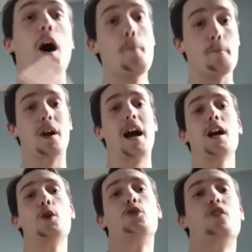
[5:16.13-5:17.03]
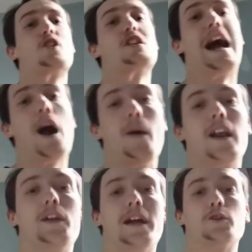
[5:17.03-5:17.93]
that. Makakus are actually how I
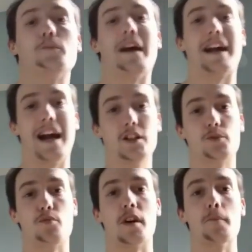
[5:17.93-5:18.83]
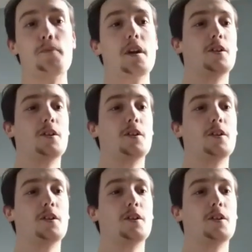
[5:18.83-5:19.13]
learned how to back handspring.